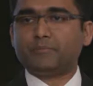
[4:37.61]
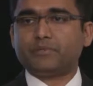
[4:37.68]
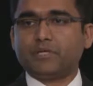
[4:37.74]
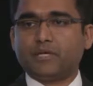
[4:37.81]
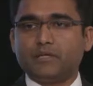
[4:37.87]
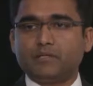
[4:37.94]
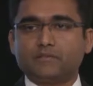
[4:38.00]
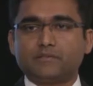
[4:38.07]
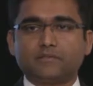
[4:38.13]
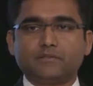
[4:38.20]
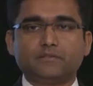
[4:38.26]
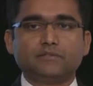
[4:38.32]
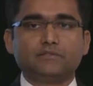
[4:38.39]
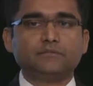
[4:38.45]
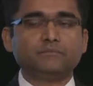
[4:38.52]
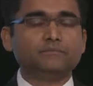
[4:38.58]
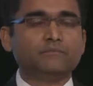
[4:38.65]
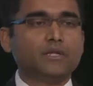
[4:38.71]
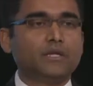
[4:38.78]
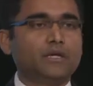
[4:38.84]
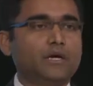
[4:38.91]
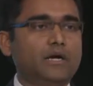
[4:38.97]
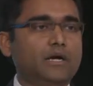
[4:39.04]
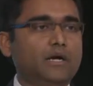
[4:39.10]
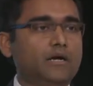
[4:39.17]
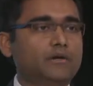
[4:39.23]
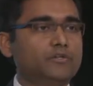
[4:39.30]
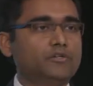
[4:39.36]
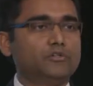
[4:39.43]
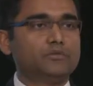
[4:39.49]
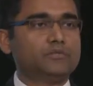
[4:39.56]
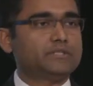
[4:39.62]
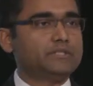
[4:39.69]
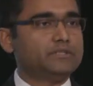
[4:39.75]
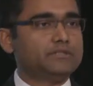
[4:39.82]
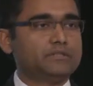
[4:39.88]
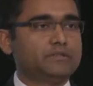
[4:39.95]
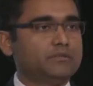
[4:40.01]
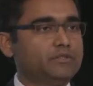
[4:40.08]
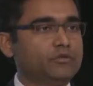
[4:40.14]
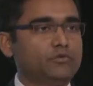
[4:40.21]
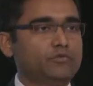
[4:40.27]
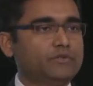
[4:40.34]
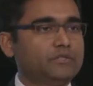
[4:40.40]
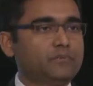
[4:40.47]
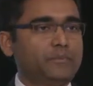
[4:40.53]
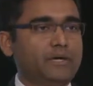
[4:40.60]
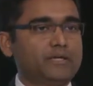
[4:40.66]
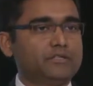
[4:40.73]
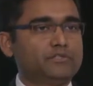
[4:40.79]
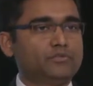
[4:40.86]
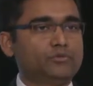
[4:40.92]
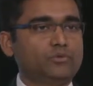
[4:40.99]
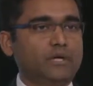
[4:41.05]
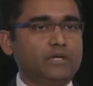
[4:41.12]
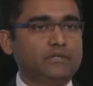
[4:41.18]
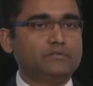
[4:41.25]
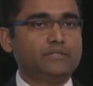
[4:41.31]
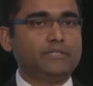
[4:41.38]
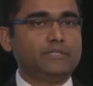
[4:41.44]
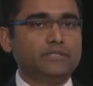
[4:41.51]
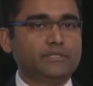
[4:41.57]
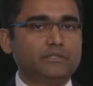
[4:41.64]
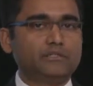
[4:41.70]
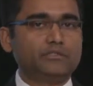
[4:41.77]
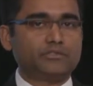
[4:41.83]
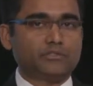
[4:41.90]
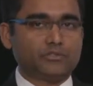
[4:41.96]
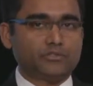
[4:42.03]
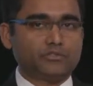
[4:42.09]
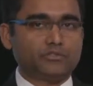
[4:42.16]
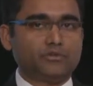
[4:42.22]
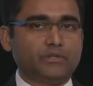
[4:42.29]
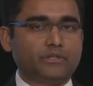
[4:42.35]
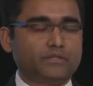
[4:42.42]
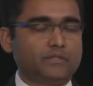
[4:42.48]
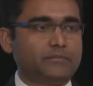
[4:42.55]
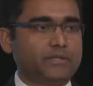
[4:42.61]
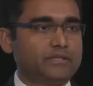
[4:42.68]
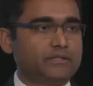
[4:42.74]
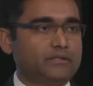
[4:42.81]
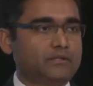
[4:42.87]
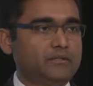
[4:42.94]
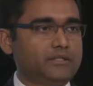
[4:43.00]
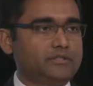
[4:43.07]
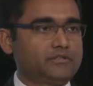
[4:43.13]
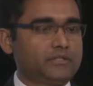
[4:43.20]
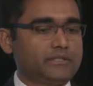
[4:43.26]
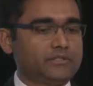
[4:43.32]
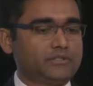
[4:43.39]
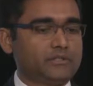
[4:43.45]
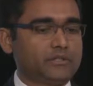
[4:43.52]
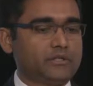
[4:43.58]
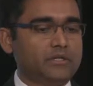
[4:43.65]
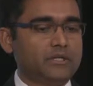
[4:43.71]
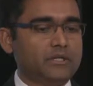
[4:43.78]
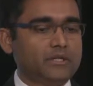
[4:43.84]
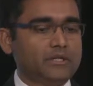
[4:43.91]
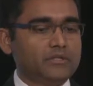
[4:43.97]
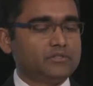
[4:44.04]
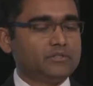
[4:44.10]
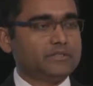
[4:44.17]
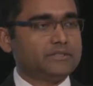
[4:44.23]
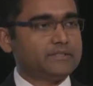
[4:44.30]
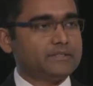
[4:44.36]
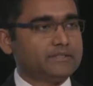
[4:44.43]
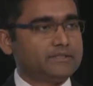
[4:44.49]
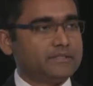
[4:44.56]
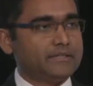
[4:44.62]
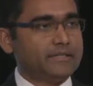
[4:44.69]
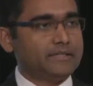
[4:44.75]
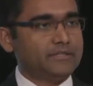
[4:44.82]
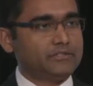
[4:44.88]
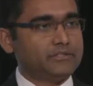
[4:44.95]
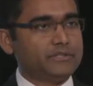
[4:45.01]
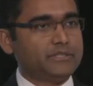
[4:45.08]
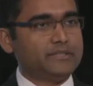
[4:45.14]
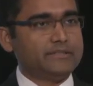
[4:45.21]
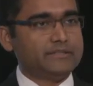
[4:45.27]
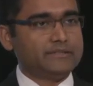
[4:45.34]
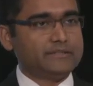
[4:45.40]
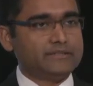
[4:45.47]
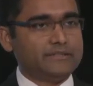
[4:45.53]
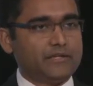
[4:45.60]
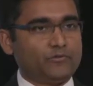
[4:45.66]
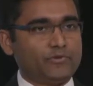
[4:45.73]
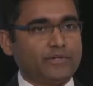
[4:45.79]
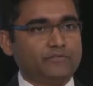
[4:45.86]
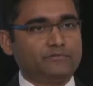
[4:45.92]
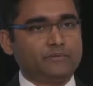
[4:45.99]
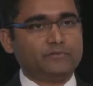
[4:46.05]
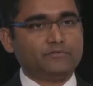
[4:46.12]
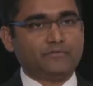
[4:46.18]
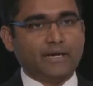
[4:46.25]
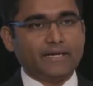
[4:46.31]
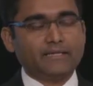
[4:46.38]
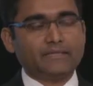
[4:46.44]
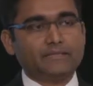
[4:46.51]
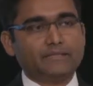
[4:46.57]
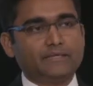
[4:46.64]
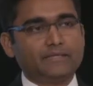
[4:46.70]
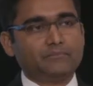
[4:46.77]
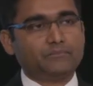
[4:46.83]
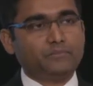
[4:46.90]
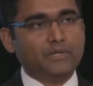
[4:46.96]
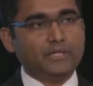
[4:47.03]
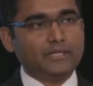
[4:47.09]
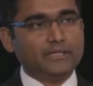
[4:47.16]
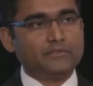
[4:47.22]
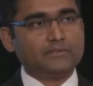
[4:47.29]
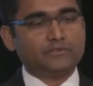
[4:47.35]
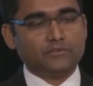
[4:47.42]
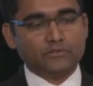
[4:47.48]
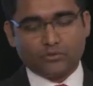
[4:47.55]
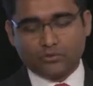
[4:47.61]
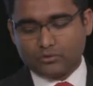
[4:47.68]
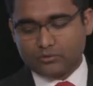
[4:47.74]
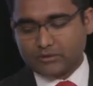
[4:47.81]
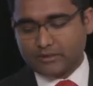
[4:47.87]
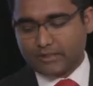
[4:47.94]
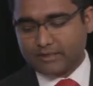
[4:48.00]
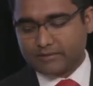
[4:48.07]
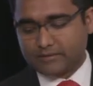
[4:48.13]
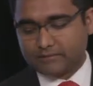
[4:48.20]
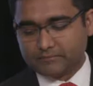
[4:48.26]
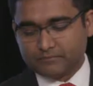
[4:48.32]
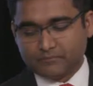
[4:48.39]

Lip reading: paralysis since over the past 200 years or so in the medical literature. So it's an ancient disease that we have been fighting, and please note that